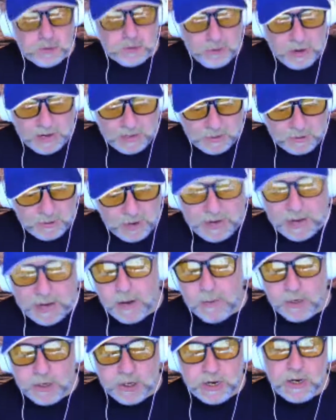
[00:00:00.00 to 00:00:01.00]

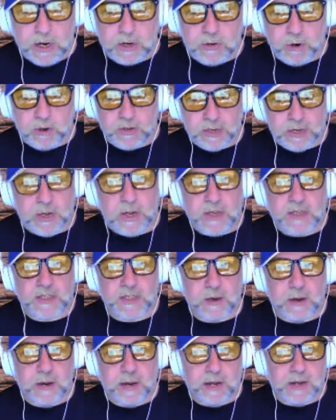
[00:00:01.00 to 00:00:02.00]
Tracking a machine across a
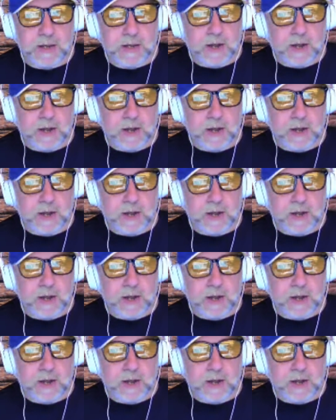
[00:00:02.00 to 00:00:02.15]
site